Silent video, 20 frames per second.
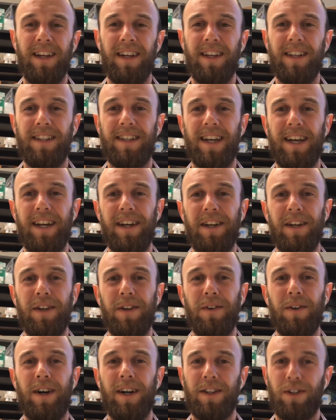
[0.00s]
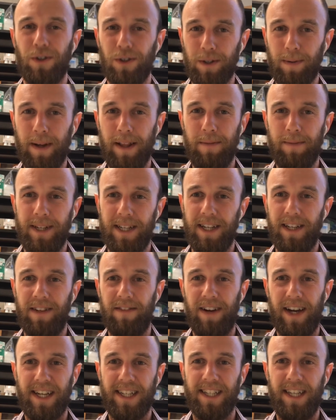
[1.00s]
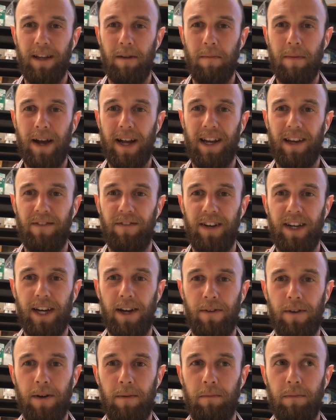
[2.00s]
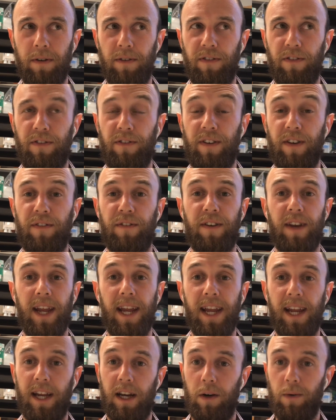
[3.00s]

So I talked about the Moderna vaccine back in video number 15,